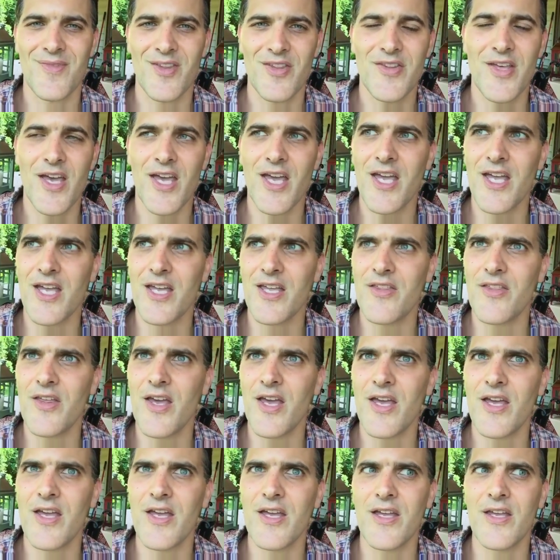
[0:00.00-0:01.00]

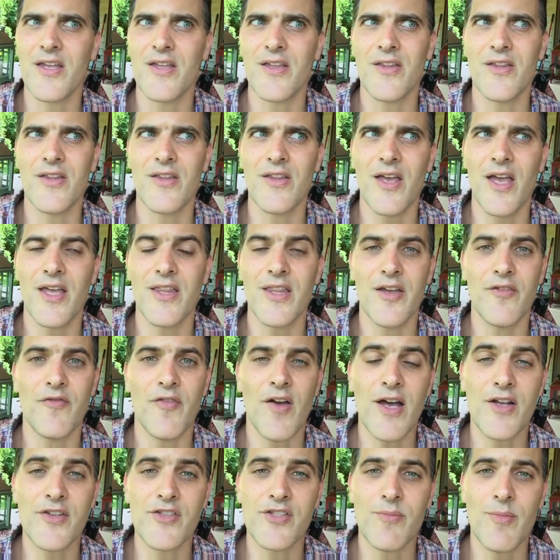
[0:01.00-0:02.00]
they
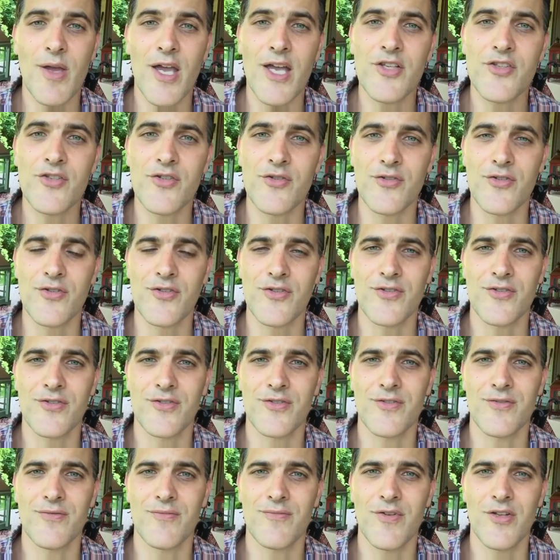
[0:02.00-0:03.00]
found some answers,
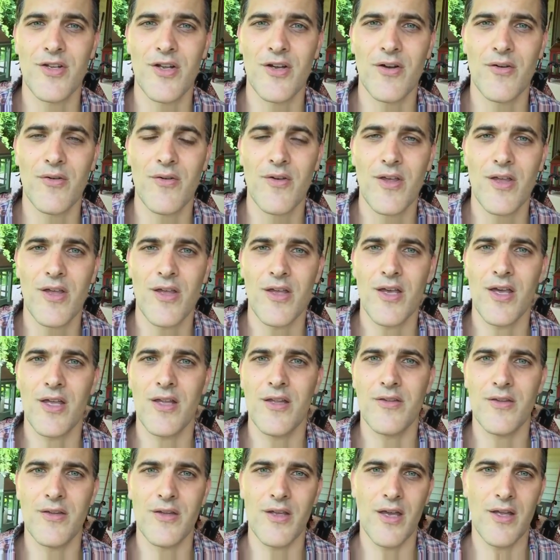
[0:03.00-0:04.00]
you know,
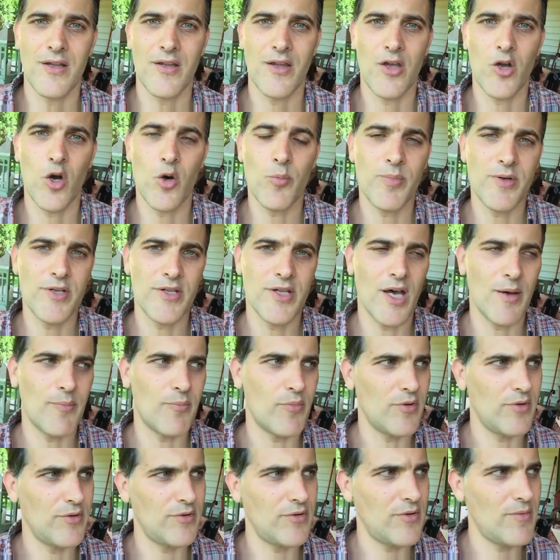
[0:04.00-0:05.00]
and they opened
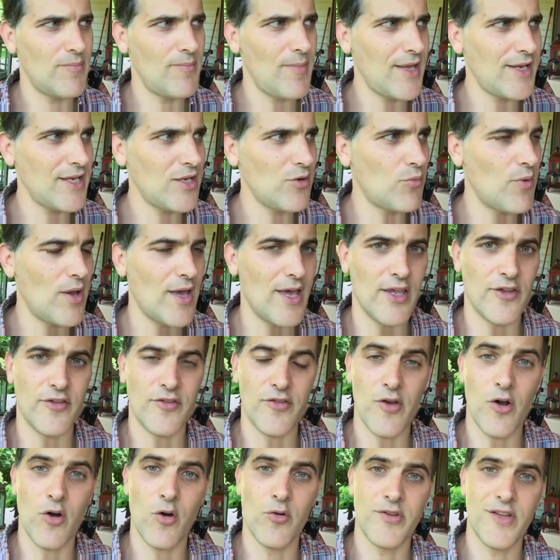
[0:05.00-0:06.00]
up in many
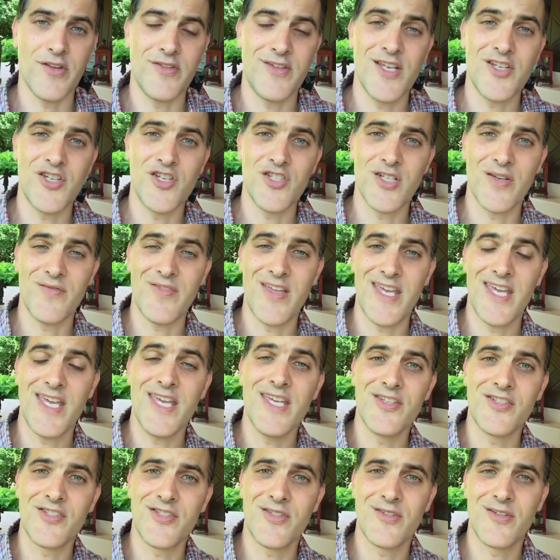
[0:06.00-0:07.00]
ways the teachings of the
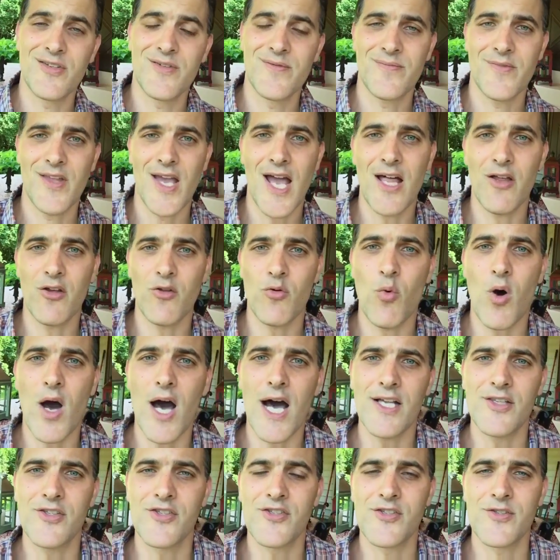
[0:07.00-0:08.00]
East. Alan
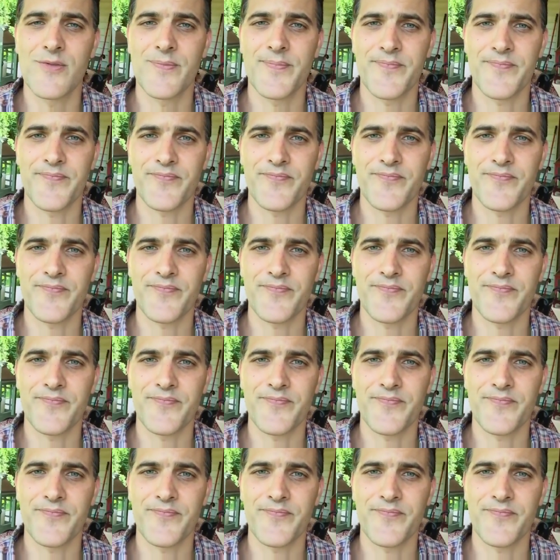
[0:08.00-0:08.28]
Watts